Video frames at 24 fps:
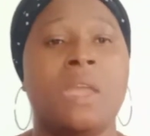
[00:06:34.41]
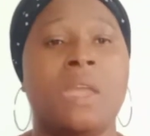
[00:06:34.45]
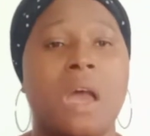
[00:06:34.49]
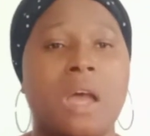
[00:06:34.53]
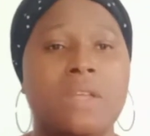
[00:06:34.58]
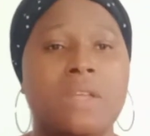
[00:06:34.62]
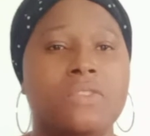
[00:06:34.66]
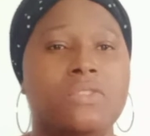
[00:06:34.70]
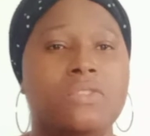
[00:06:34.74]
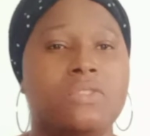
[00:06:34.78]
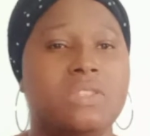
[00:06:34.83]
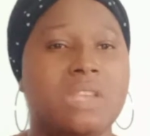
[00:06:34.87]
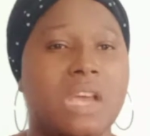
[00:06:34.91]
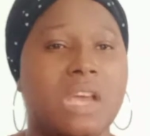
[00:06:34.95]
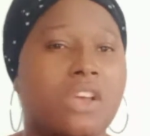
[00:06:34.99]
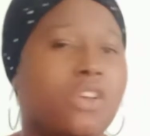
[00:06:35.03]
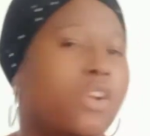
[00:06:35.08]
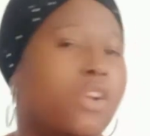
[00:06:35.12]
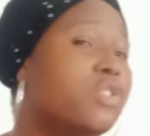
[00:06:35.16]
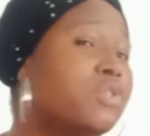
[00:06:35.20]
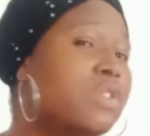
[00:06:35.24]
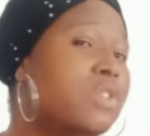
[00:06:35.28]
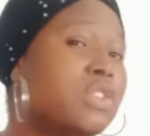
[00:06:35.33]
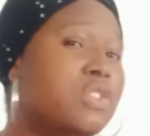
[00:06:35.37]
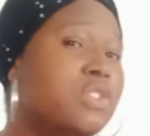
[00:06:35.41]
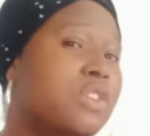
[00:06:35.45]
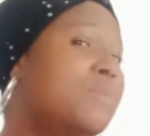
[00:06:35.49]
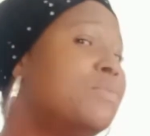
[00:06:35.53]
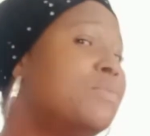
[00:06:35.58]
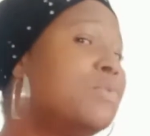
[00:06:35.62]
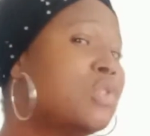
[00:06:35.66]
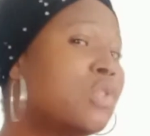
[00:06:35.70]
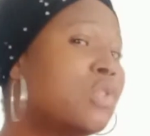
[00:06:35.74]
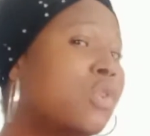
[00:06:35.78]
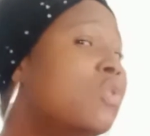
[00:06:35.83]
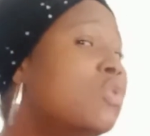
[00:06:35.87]
And there are also some
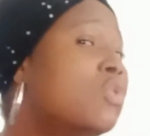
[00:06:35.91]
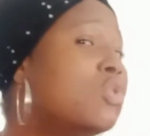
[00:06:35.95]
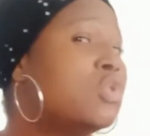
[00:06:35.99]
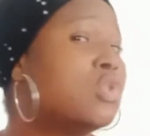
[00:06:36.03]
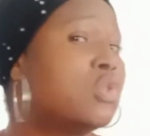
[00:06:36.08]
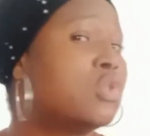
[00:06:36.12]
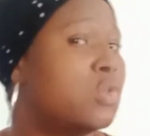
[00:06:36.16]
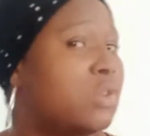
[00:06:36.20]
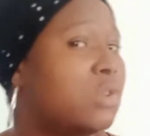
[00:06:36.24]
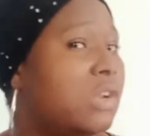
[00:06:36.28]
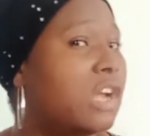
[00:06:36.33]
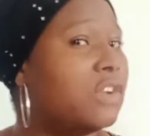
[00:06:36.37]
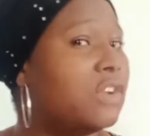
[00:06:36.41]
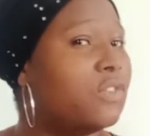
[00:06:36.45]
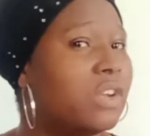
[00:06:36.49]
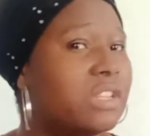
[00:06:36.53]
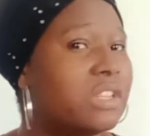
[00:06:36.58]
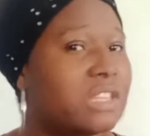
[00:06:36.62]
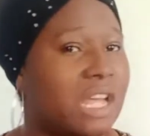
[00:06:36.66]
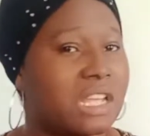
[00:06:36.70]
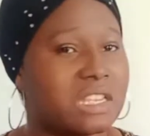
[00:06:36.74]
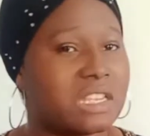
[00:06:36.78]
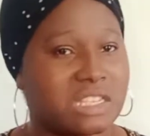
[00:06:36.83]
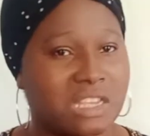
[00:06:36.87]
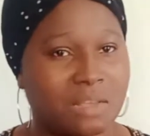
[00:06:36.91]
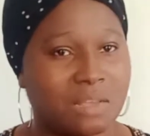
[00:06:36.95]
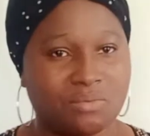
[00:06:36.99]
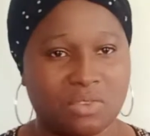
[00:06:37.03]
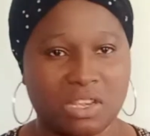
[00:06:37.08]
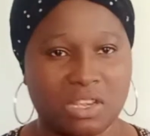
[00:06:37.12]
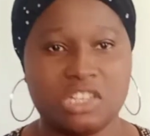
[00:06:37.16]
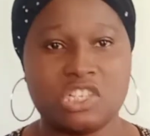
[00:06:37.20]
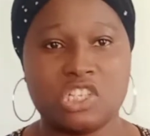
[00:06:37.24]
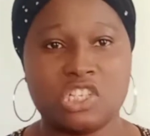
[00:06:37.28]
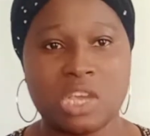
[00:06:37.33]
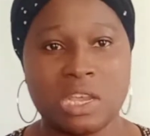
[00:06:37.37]
schools too that don't accept
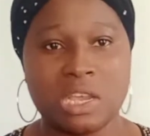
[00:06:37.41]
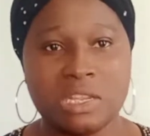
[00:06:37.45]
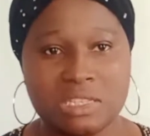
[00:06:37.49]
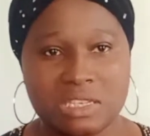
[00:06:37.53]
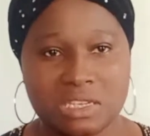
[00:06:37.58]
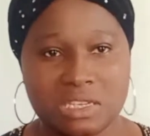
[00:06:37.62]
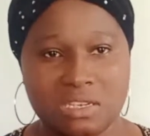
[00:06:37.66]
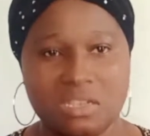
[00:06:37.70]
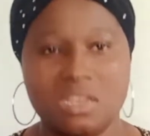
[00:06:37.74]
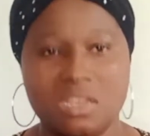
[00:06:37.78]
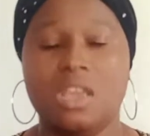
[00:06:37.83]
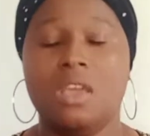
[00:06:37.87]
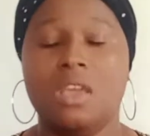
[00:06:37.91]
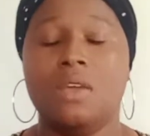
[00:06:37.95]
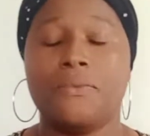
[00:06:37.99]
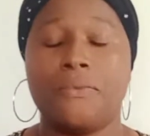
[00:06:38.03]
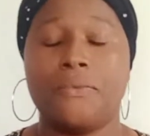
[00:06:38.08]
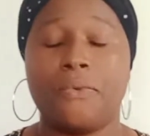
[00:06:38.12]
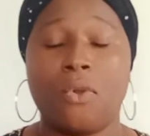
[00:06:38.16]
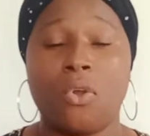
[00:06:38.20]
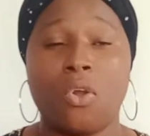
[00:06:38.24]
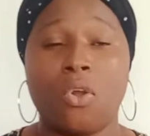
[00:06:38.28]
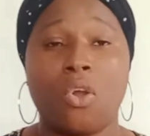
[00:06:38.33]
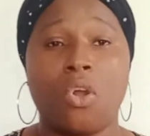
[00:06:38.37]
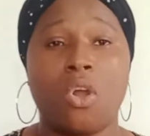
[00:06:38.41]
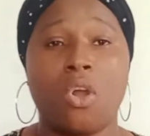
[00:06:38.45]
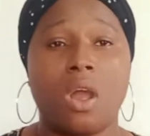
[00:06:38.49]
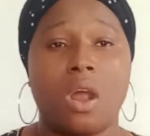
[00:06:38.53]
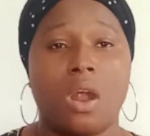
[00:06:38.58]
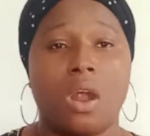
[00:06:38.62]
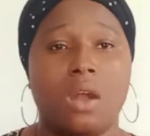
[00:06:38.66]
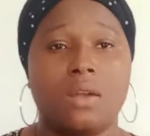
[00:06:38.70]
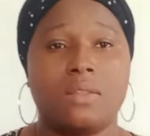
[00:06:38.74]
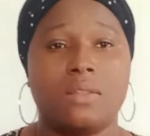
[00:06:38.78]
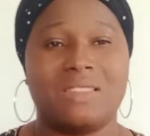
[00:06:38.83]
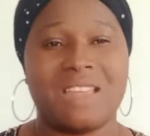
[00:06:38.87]
HND for
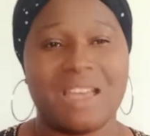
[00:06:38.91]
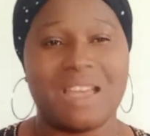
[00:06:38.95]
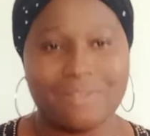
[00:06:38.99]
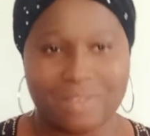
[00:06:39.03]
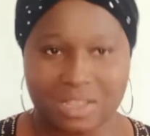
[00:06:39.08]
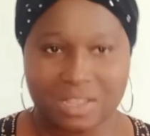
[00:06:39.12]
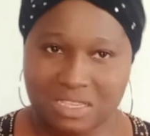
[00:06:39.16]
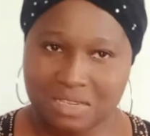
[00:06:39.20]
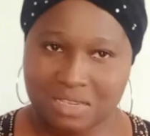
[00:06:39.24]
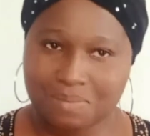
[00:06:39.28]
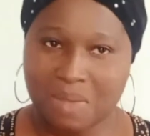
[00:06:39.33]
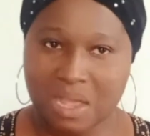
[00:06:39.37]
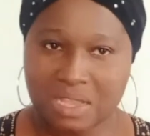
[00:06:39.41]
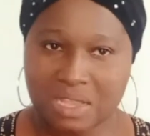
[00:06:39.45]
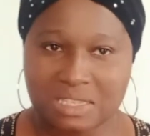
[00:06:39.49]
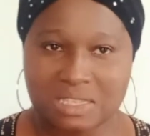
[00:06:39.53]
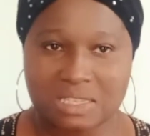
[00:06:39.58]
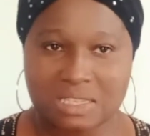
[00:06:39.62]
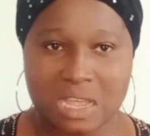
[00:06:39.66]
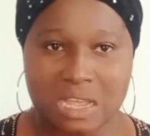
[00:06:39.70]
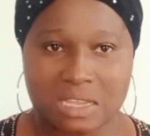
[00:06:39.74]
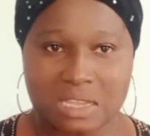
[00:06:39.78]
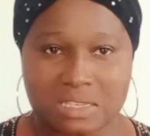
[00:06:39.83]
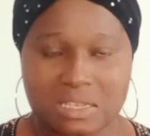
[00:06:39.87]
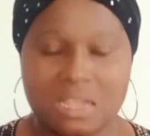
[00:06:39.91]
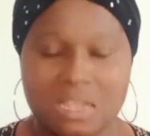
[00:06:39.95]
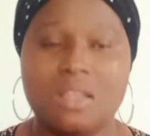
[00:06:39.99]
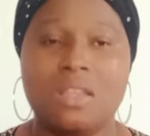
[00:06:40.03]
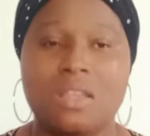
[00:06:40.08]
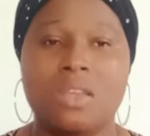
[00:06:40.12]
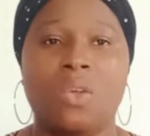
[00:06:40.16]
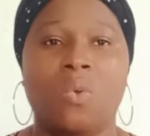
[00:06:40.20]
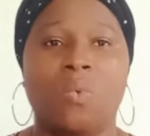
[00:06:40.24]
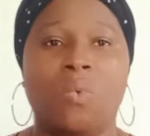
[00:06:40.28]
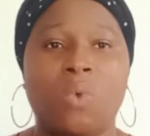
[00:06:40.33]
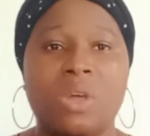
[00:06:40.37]
direct masters.
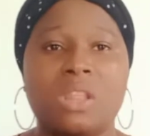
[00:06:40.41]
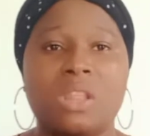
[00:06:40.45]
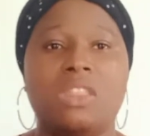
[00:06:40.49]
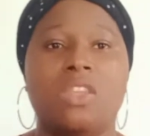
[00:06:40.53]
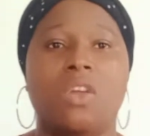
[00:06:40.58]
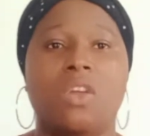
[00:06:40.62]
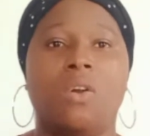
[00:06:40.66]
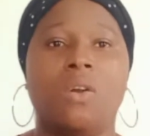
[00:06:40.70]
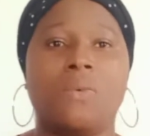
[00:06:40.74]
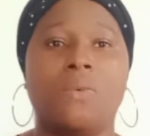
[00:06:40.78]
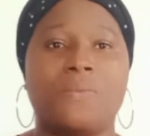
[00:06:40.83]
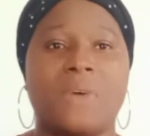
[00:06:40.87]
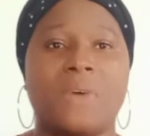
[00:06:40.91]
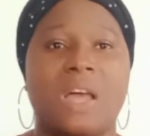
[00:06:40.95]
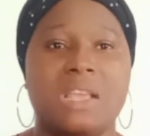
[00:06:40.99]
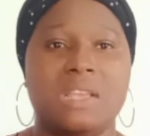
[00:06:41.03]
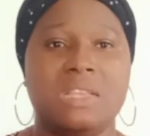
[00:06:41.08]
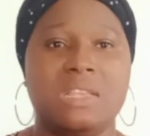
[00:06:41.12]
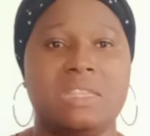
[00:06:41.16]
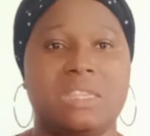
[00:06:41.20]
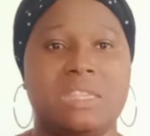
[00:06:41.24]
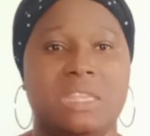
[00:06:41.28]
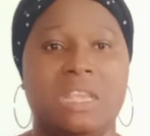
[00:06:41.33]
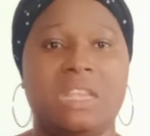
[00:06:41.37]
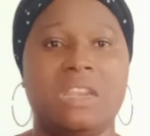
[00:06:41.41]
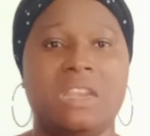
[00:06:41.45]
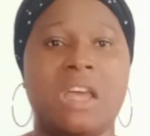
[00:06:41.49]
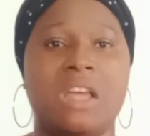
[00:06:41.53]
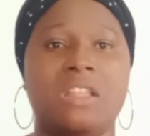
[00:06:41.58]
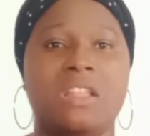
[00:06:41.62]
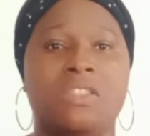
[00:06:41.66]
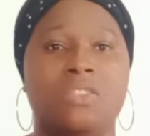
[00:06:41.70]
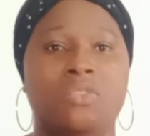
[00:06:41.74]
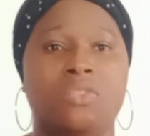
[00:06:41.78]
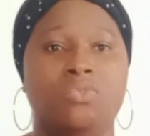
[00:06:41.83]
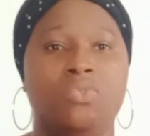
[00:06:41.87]
What they offer is
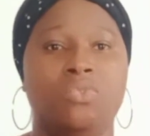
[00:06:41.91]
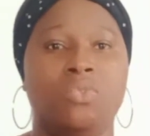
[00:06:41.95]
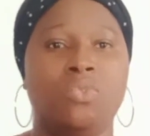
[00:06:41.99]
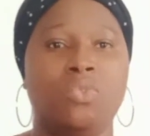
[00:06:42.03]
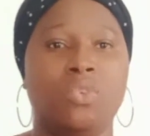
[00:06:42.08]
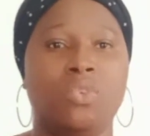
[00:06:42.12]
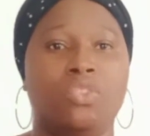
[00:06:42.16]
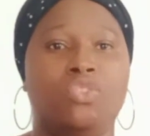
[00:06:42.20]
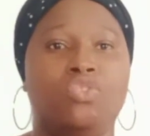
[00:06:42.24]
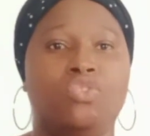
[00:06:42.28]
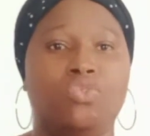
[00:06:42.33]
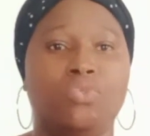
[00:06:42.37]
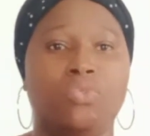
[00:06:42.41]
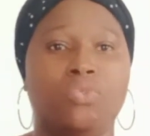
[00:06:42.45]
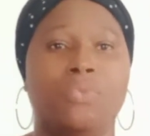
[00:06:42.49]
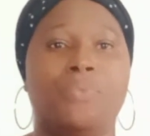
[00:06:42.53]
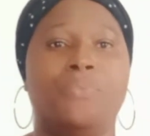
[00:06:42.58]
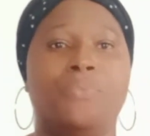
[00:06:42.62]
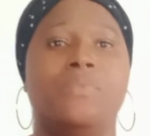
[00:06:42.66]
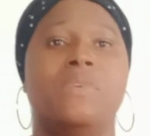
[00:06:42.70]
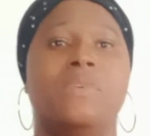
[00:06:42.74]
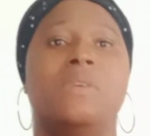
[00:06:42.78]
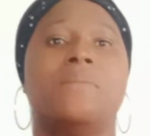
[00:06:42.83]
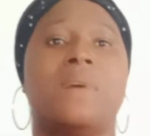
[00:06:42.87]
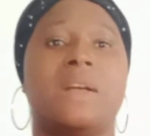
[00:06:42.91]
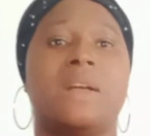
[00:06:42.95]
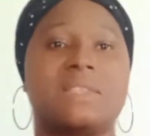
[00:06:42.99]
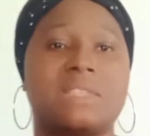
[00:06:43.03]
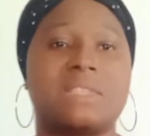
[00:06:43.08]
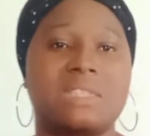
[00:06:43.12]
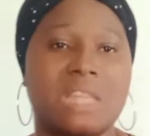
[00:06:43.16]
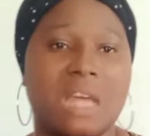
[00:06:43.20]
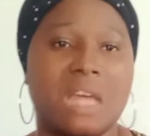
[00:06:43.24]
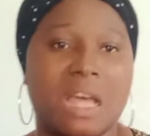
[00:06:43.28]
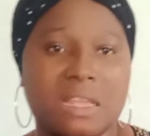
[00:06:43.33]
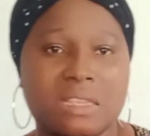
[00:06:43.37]
either you go through
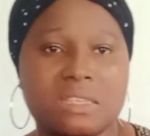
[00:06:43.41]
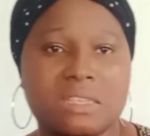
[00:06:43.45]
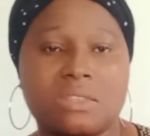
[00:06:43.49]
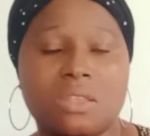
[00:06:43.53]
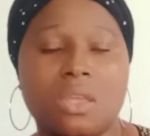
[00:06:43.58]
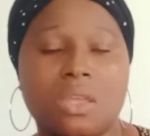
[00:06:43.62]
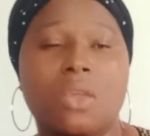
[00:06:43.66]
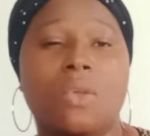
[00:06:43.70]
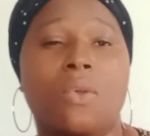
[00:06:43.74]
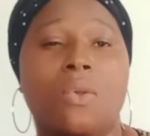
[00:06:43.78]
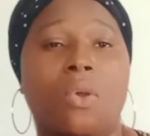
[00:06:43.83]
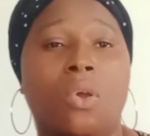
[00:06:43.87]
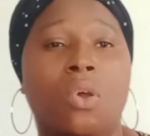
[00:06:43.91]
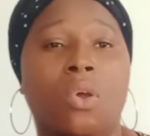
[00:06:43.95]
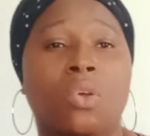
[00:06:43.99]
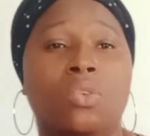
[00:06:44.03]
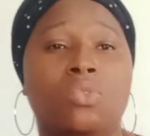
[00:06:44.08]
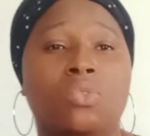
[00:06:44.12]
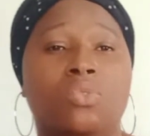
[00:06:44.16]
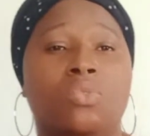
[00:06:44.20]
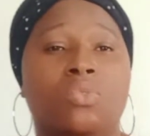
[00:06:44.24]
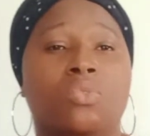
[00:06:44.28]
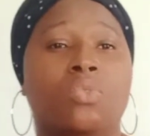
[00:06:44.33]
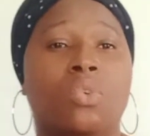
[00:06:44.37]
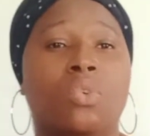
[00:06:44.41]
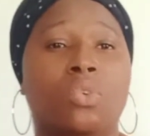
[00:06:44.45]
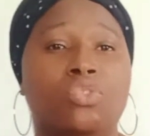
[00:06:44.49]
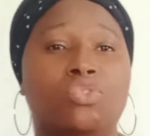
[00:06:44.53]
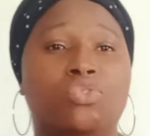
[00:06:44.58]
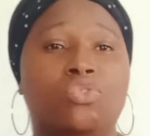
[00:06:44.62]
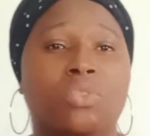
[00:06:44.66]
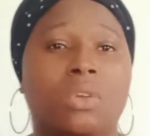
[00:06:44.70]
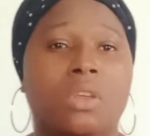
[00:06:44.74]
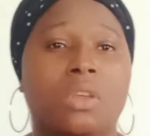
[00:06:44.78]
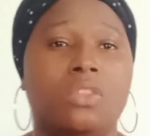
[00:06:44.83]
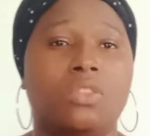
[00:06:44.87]
pre-masters or you go
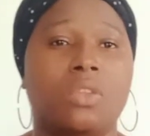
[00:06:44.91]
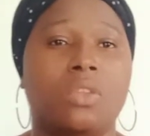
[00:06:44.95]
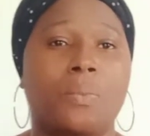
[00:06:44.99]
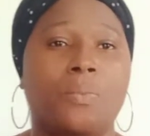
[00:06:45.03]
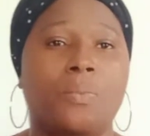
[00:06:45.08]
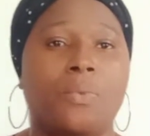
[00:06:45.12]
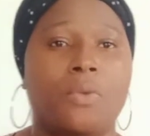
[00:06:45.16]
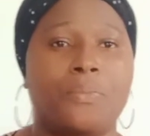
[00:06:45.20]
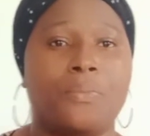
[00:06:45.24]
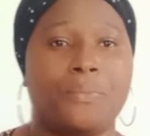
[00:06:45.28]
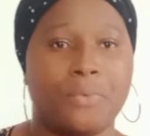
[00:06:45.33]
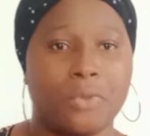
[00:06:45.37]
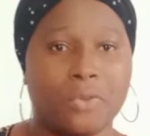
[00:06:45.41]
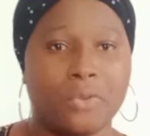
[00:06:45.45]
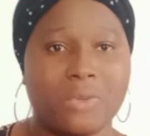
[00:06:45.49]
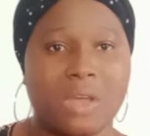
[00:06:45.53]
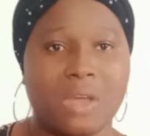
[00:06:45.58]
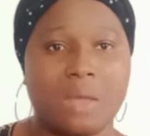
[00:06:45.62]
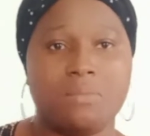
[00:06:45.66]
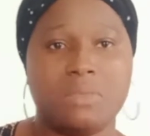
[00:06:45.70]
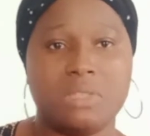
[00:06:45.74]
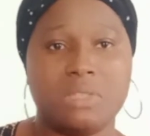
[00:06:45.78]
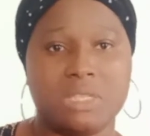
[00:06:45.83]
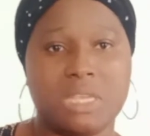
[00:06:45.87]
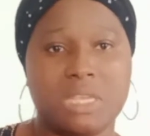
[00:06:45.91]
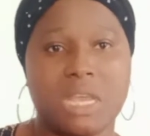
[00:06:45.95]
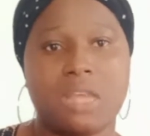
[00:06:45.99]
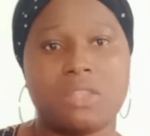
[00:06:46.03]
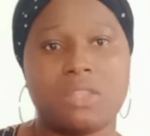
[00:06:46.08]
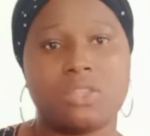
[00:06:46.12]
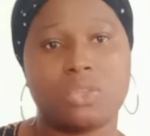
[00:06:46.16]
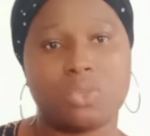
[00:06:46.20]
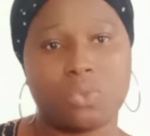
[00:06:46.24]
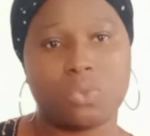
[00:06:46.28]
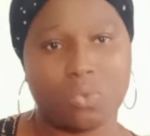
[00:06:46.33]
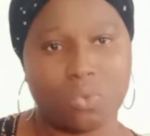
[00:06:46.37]
through a top-up program in their
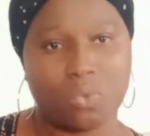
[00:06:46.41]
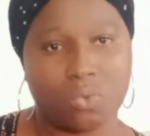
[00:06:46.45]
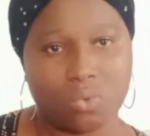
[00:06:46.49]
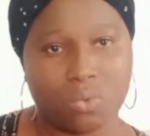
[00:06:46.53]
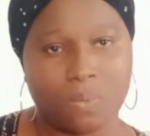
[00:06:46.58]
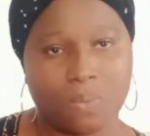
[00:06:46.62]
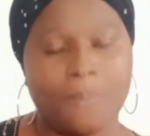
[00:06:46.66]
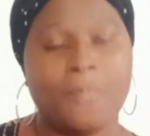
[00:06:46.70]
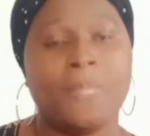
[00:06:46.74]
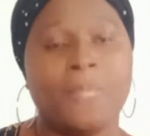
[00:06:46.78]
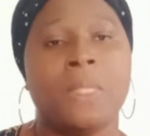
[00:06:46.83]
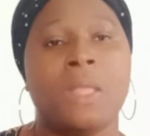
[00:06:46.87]
school.